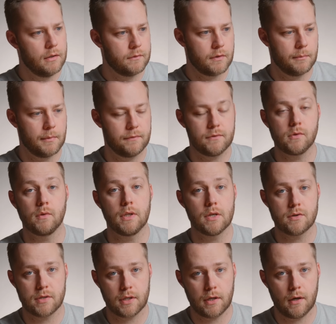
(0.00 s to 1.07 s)
from a few
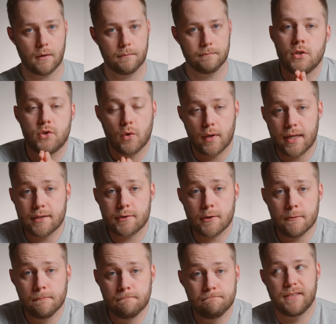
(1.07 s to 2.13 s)
years ago? Short
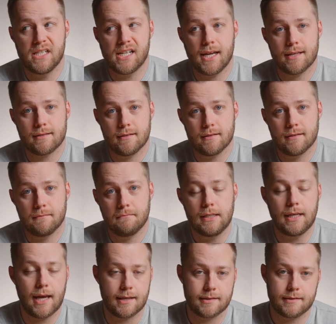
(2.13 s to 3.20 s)
answer, any guesses?
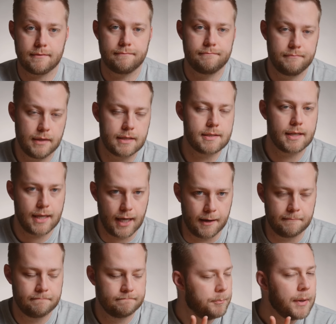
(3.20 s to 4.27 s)
Yes. Yes, it
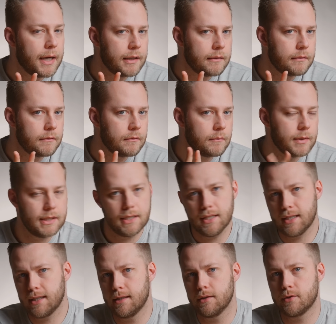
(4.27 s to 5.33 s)
can. But we need to
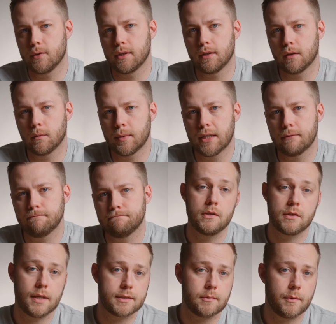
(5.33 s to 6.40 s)
get into it a little bit.
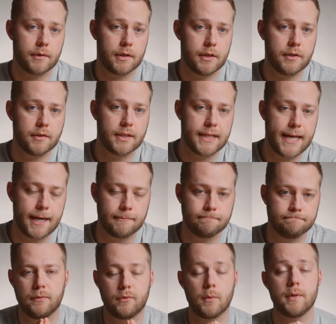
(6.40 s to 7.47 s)
So that's what we're gonna do today.
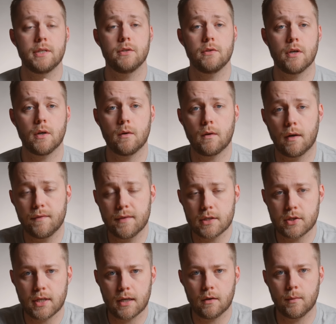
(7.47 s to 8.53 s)
Before we do though, on this
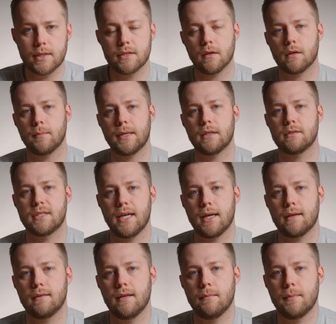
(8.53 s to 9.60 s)
channel we talk about
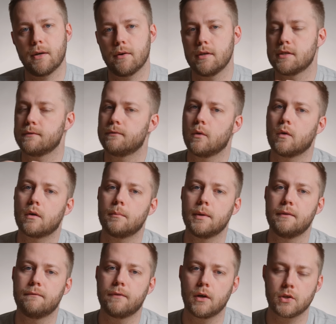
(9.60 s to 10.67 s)
tech that marries form
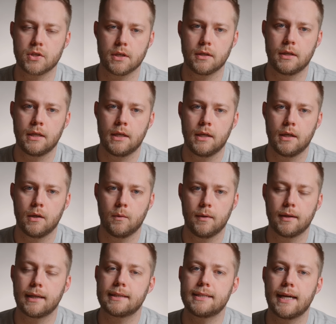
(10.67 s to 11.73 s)
and function. We
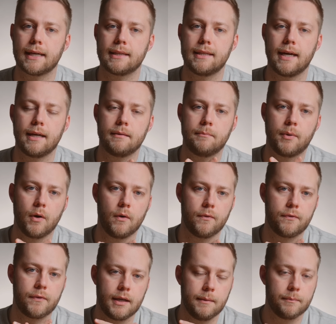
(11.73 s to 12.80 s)
like tech that
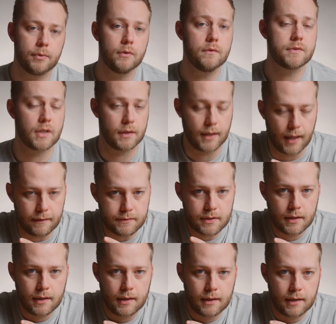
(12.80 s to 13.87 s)
both improves our lives
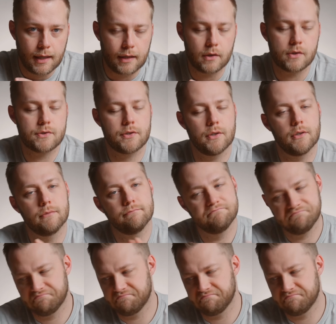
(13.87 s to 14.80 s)
and also